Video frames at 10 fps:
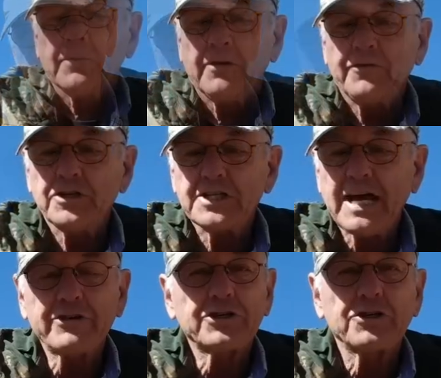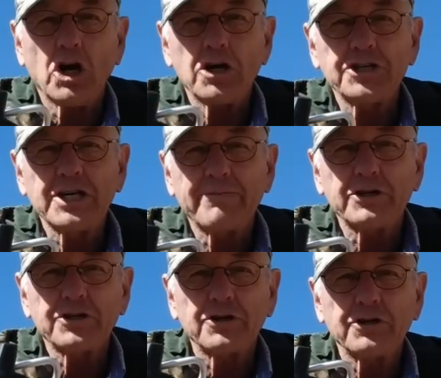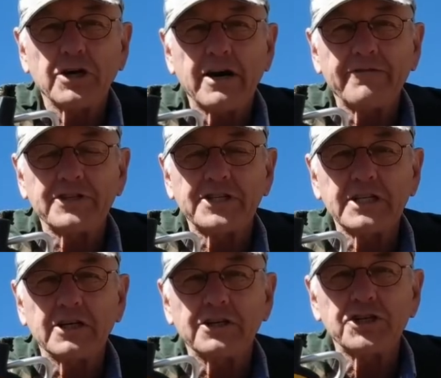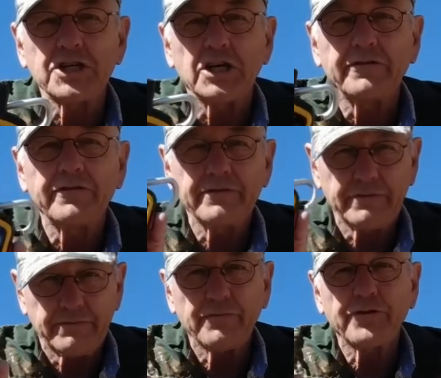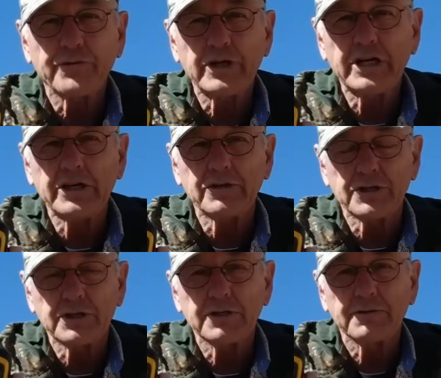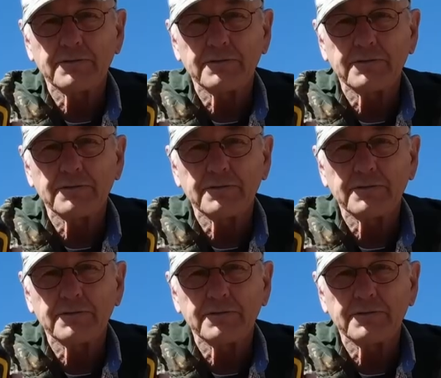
If you just have it charged up and turned off and sitting on the shelf, 3 years.